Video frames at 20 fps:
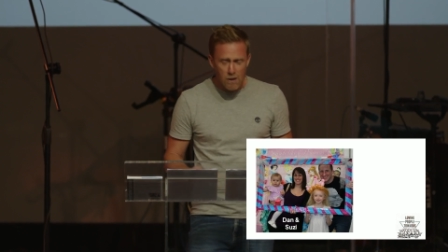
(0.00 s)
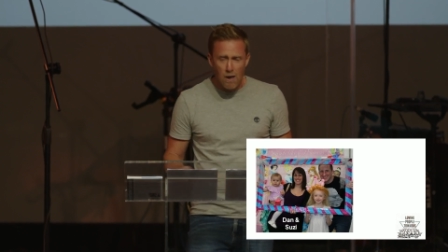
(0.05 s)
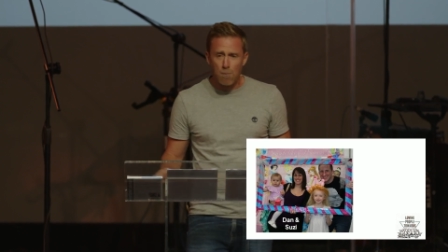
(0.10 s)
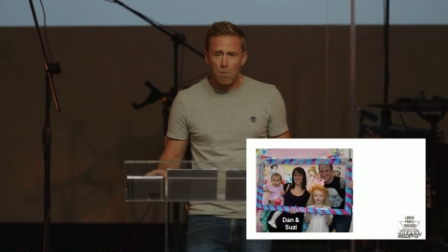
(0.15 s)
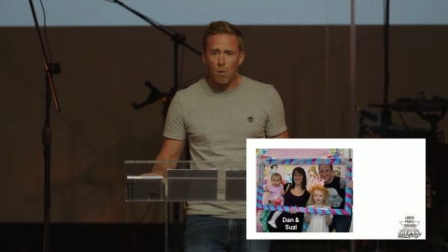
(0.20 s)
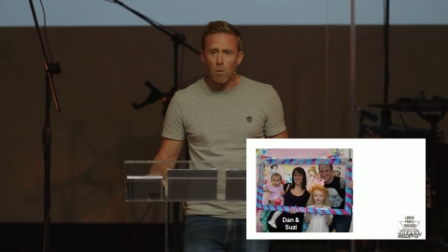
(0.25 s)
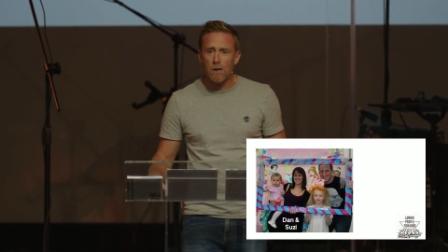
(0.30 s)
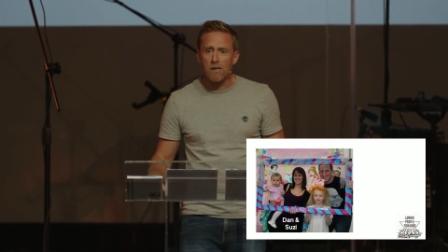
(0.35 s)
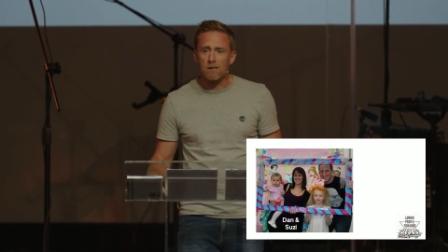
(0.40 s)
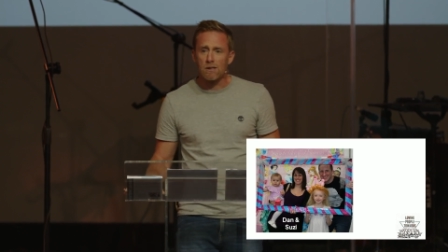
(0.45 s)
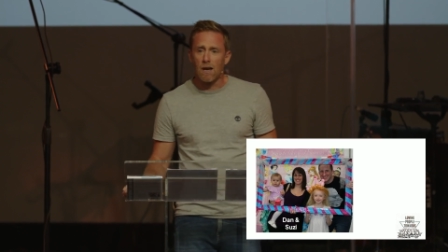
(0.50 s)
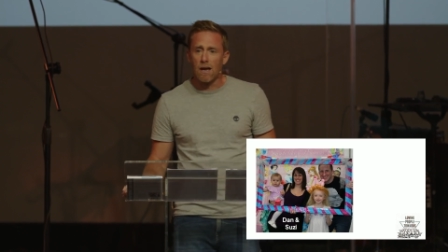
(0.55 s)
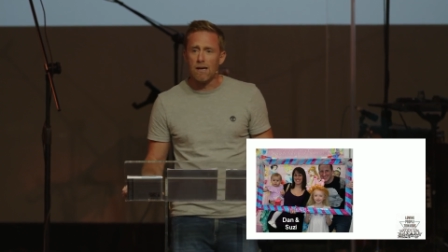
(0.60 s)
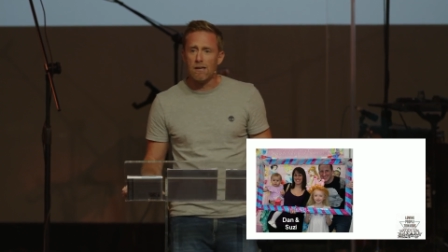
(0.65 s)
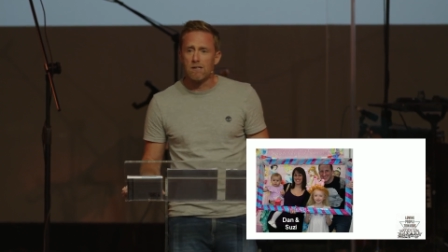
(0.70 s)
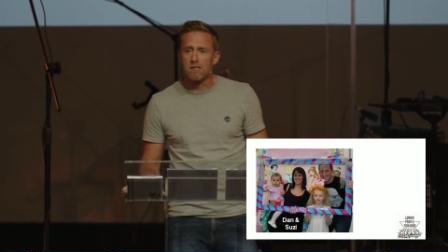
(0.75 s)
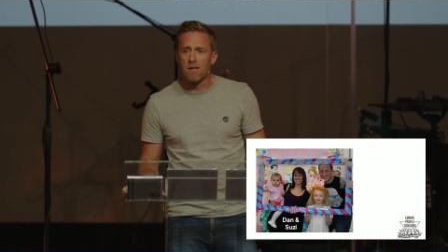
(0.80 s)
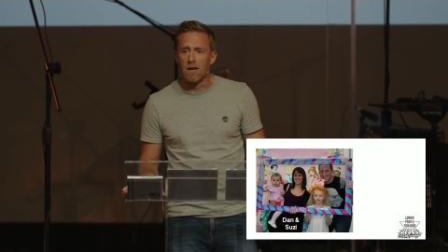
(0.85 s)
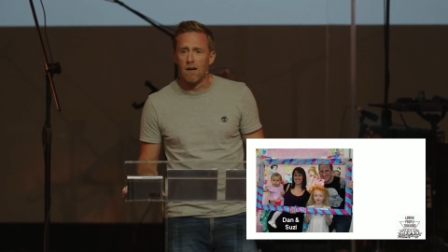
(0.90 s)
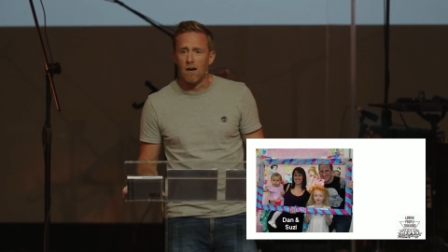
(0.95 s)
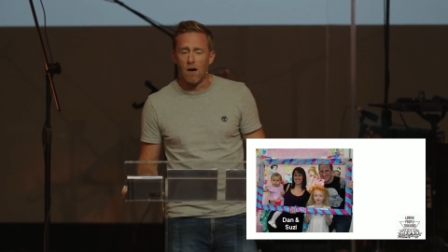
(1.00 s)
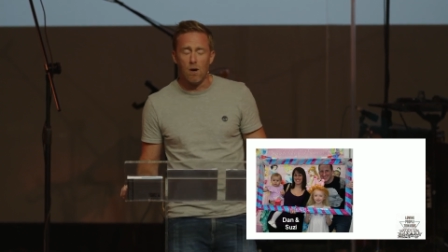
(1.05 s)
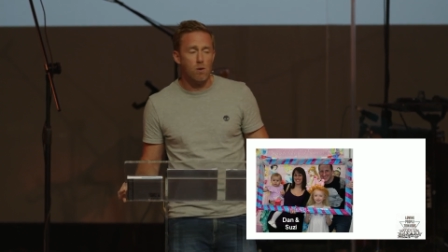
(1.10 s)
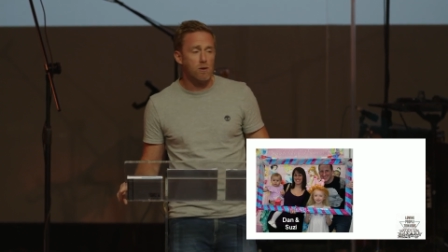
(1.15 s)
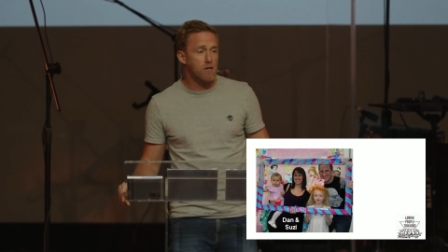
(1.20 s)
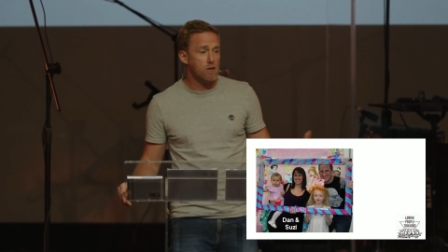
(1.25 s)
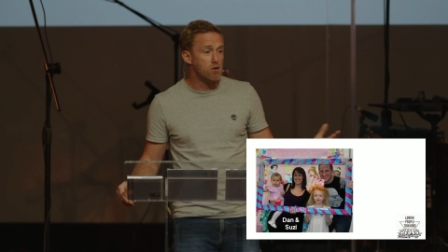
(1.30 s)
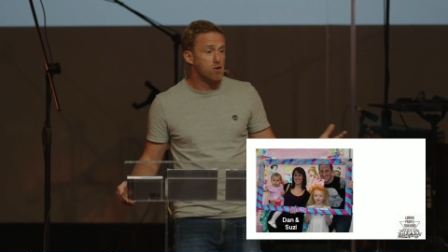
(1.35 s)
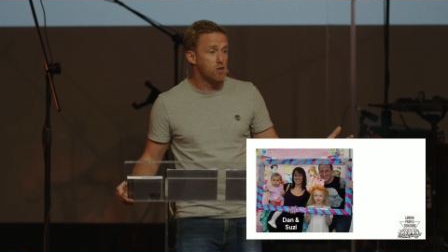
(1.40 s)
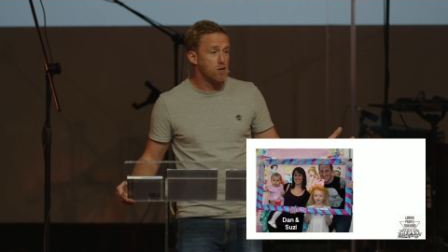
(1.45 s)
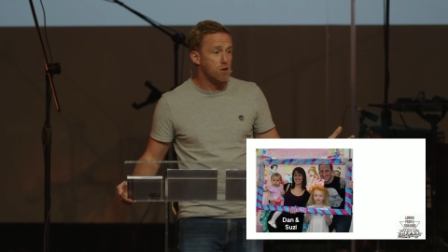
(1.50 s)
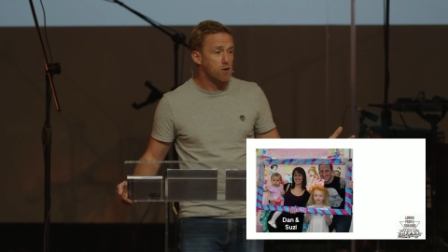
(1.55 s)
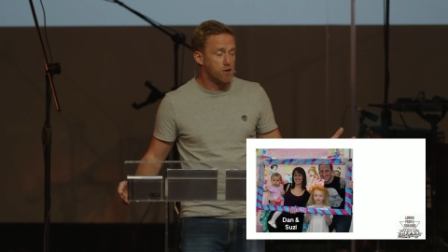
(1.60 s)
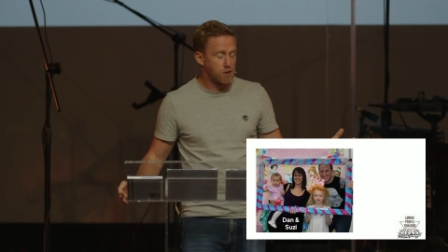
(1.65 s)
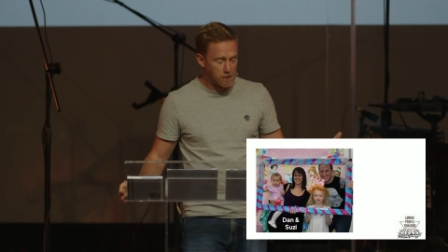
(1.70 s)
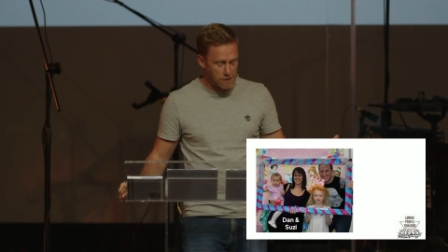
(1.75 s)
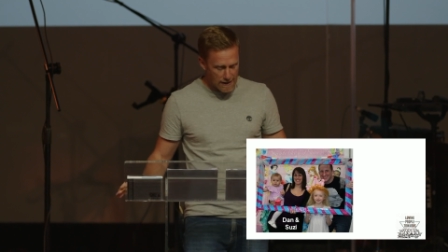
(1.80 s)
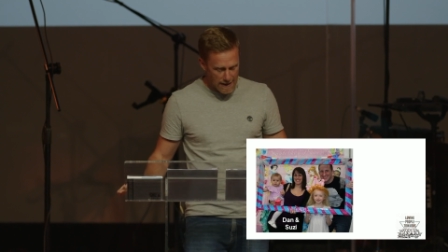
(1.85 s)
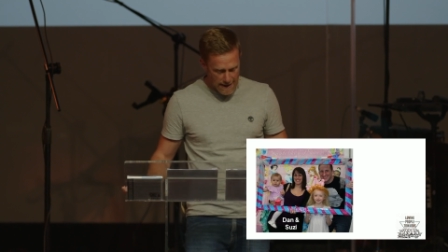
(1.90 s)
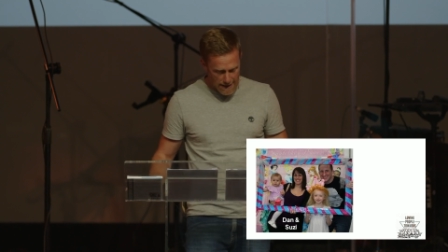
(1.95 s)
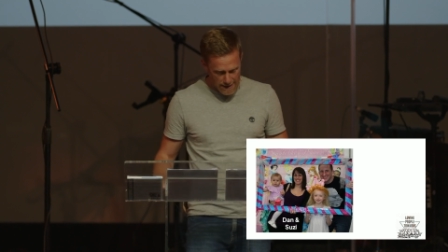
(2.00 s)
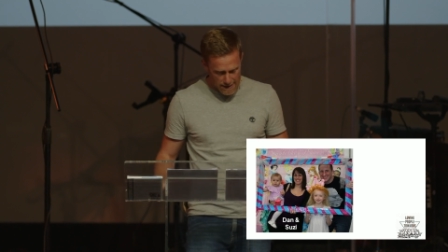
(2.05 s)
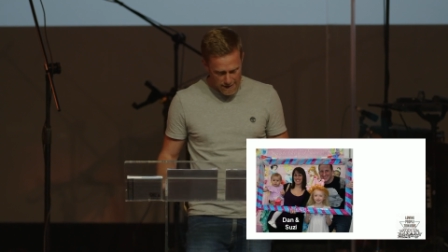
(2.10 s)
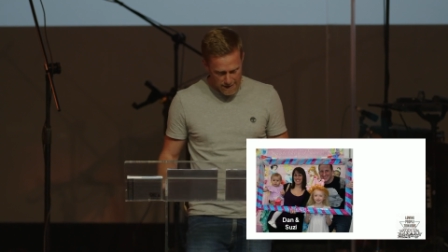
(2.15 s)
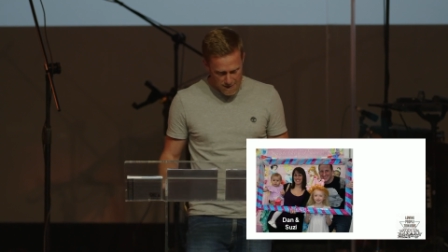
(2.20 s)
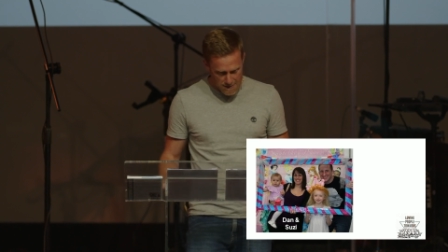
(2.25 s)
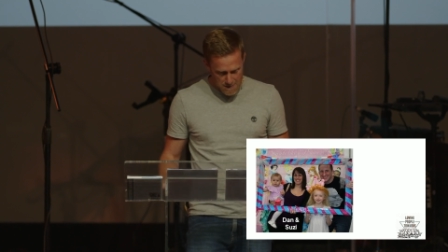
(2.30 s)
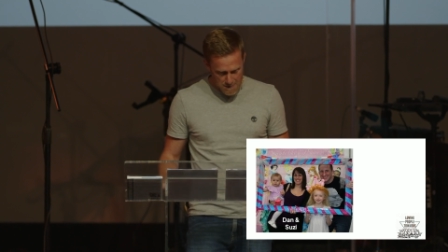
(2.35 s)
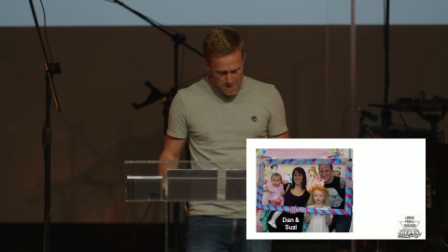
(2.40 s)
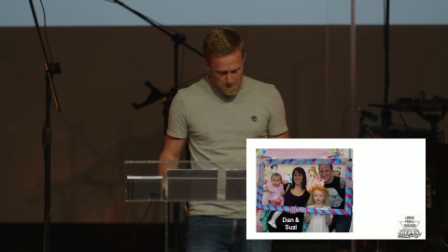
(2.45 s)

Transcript: A couple of weeks later, I was introduced to Dan.